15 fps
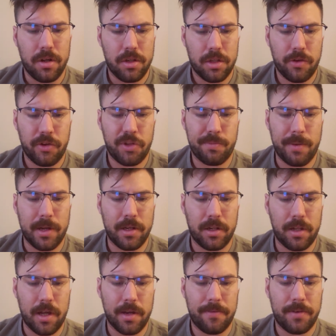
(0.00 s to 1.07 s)
so we spent a
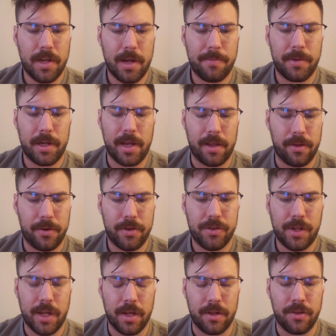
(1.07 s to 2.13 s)
lot of time together as
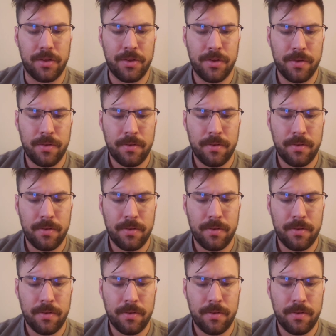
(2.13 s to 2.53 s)
kids.